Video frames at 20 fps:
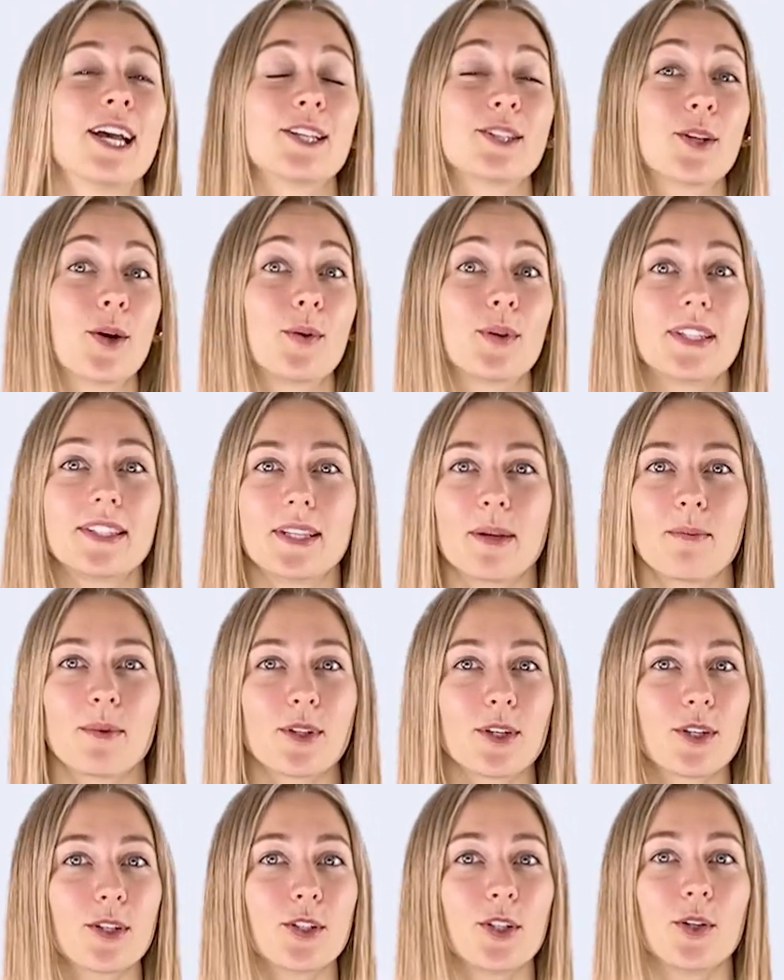So
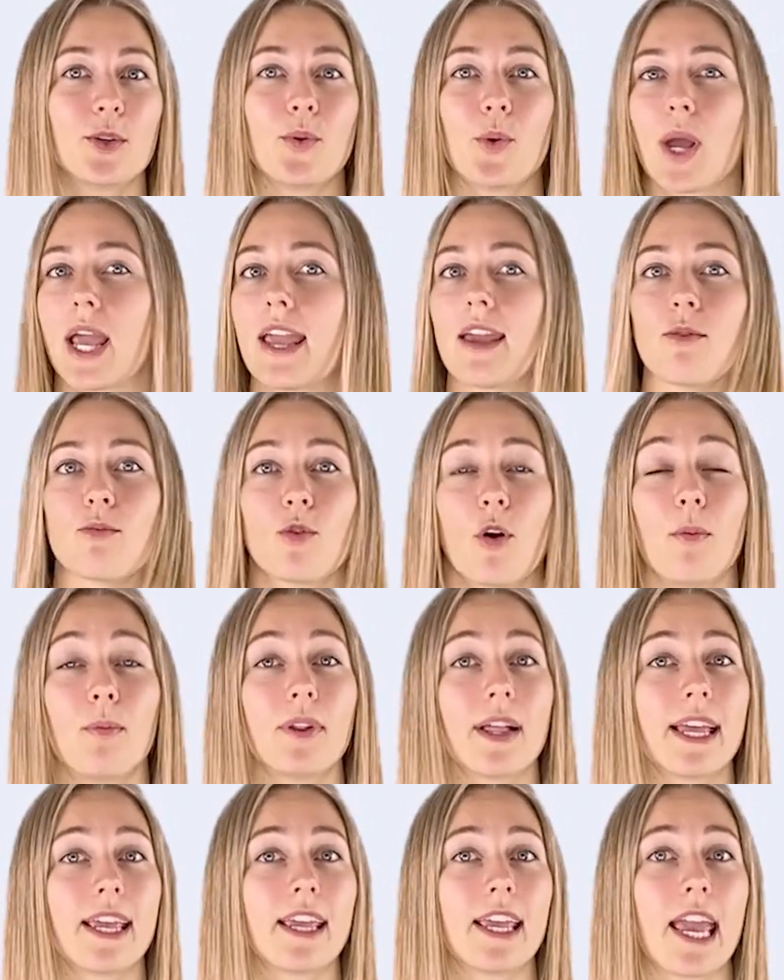similar to a
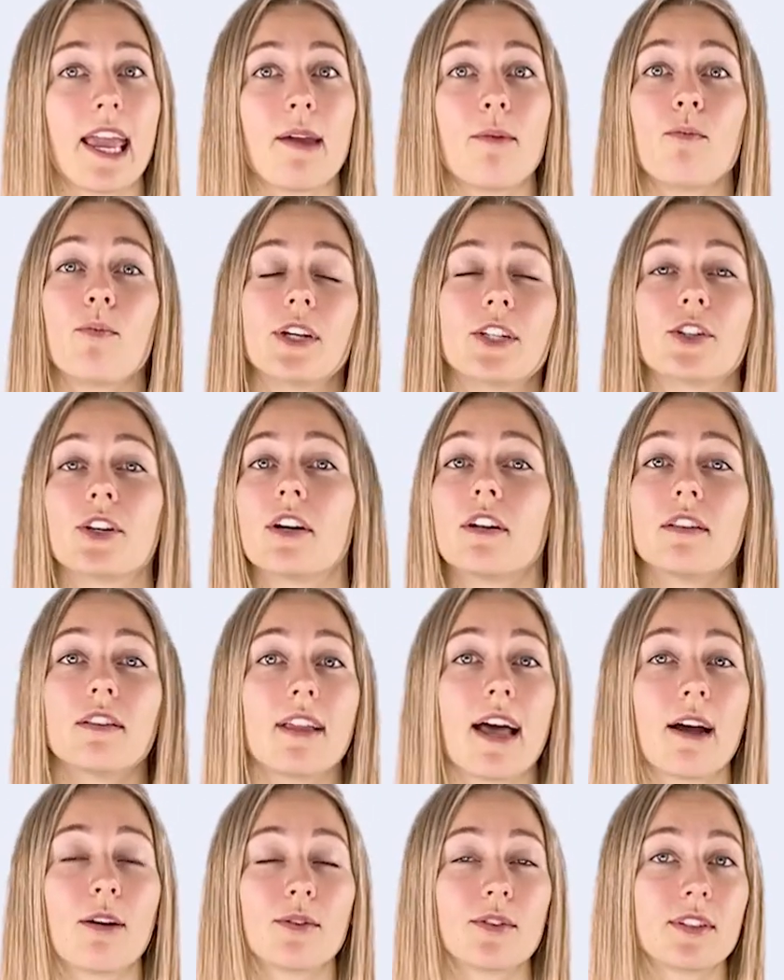role-playing game, which
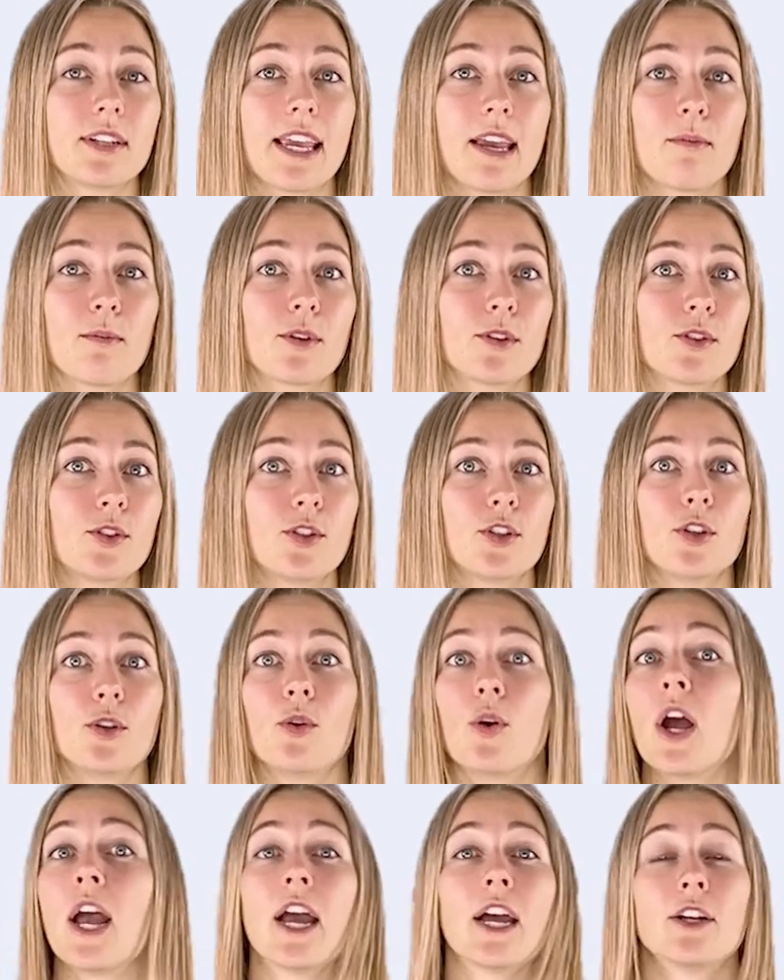allows gamers
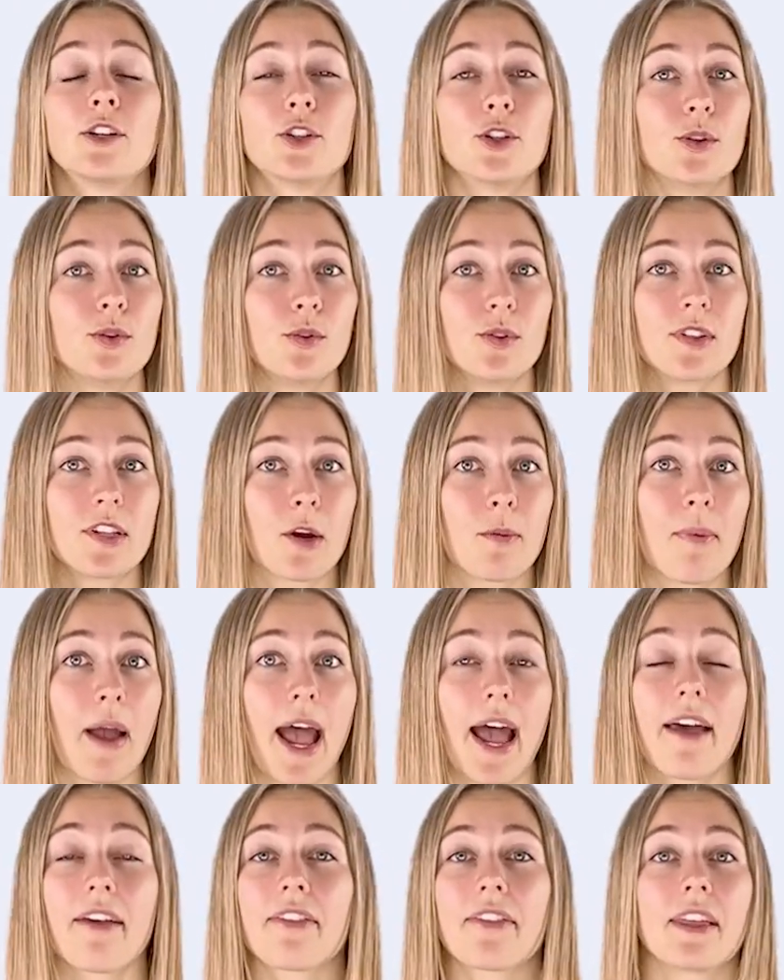to choose their
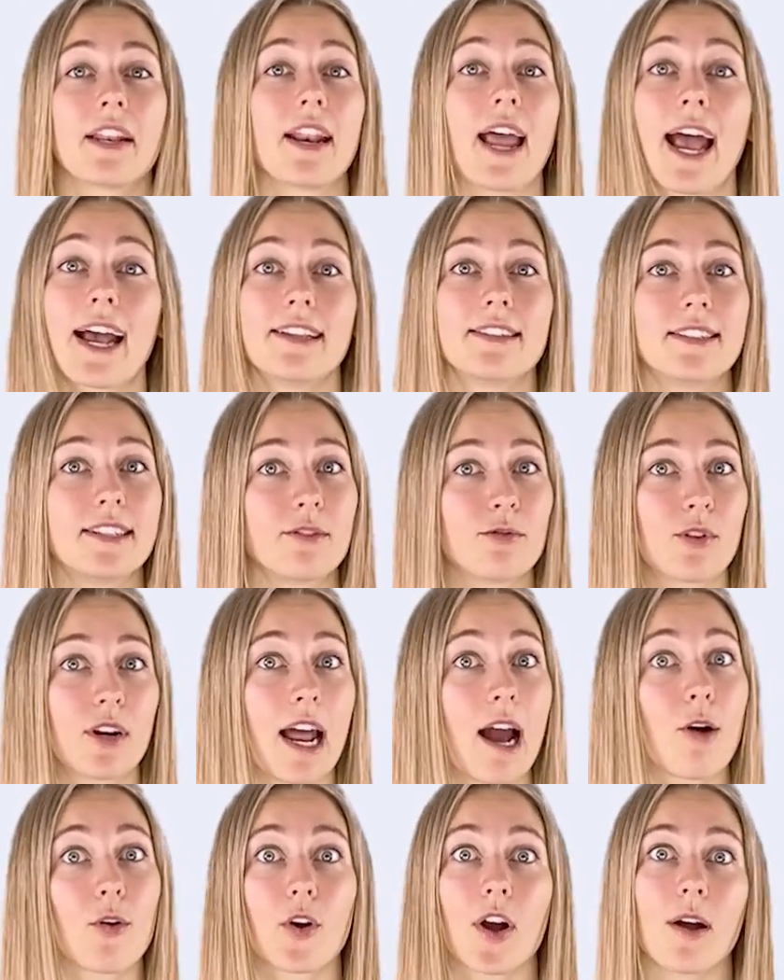path and has
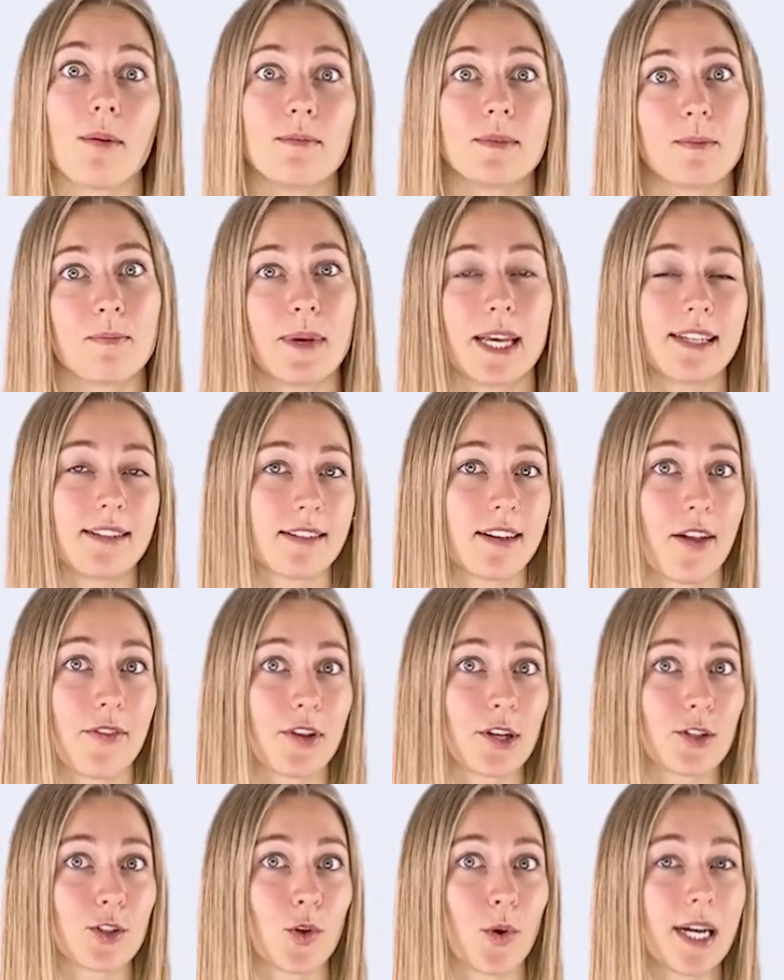different outcomes based
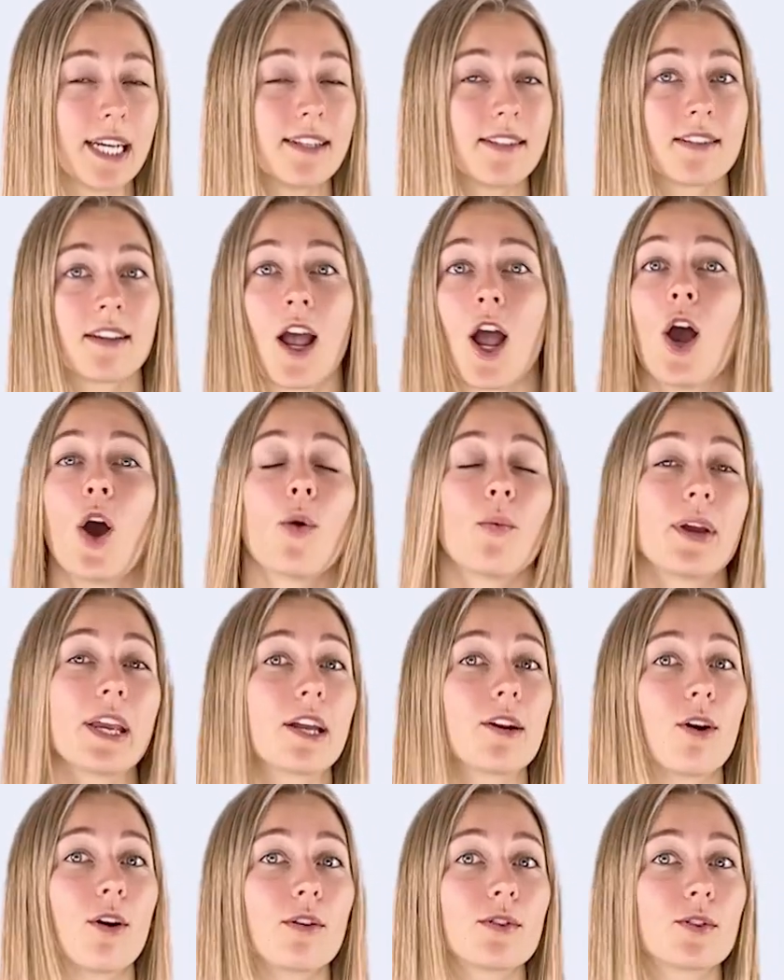on their choice, we
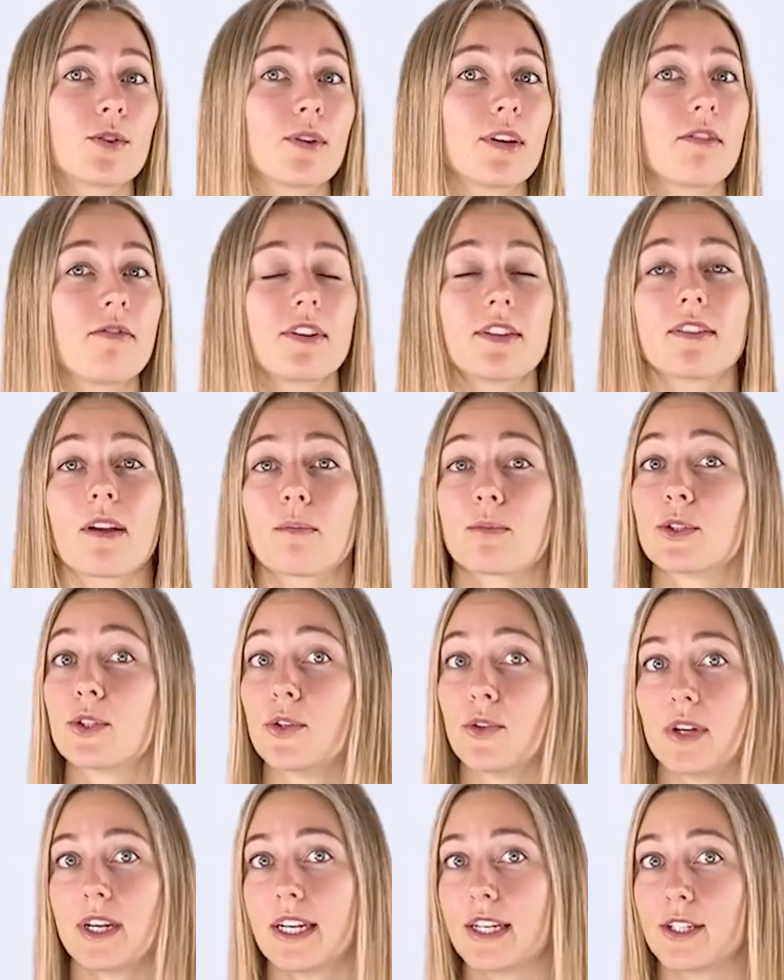can also give this
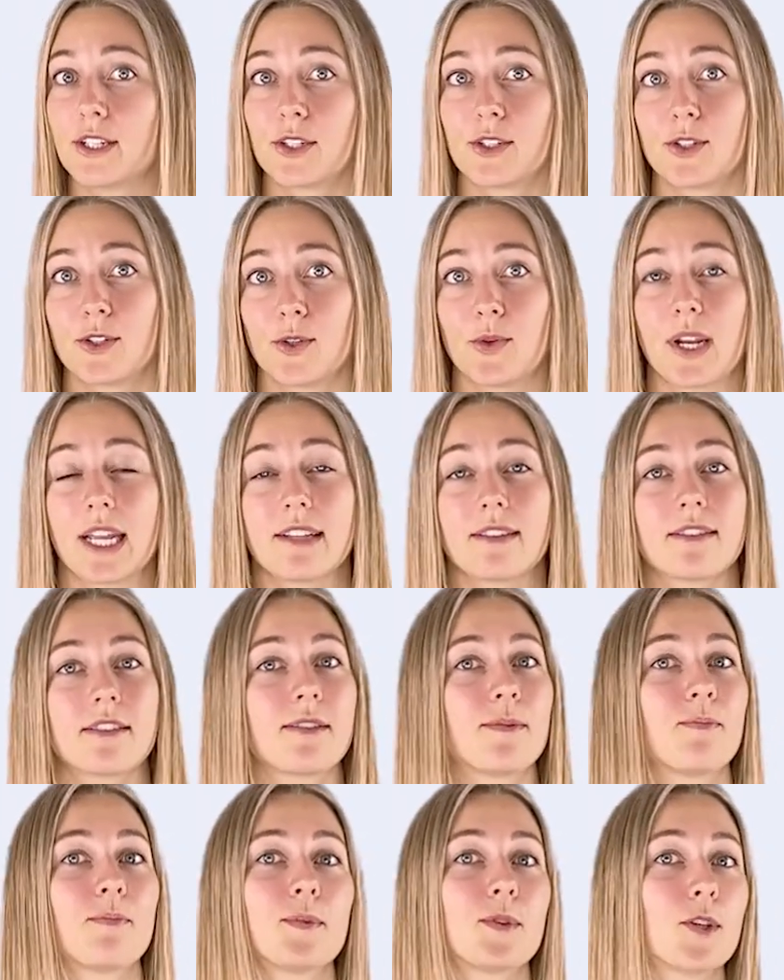opportunity to students.